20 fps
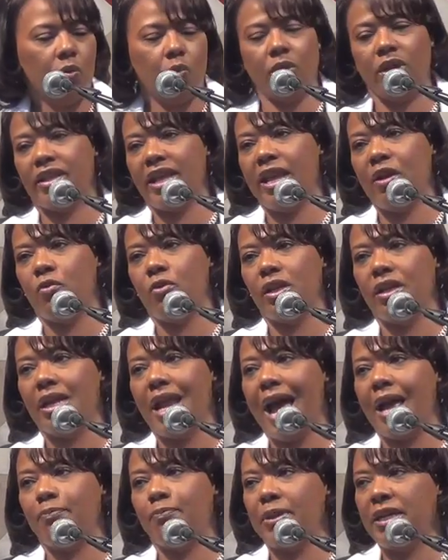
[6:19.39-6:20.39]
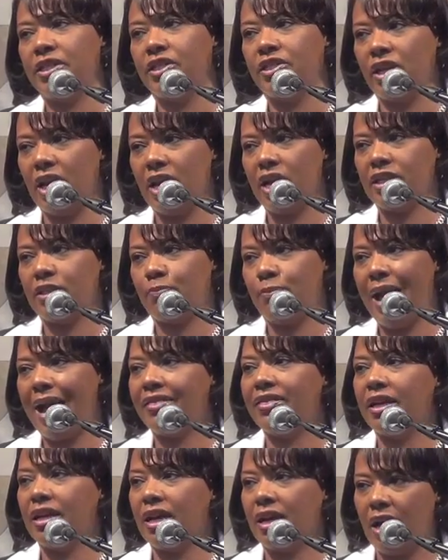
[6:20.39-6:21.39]
where they will not be judged
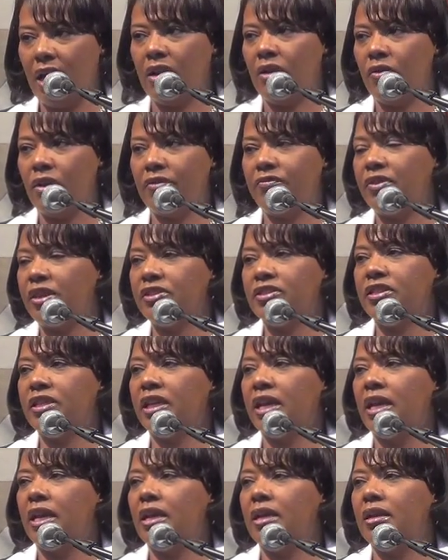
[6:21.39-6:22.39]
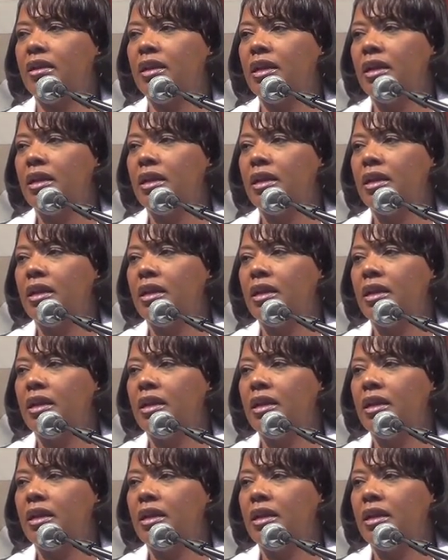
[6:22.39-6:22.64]
by the color of their skin,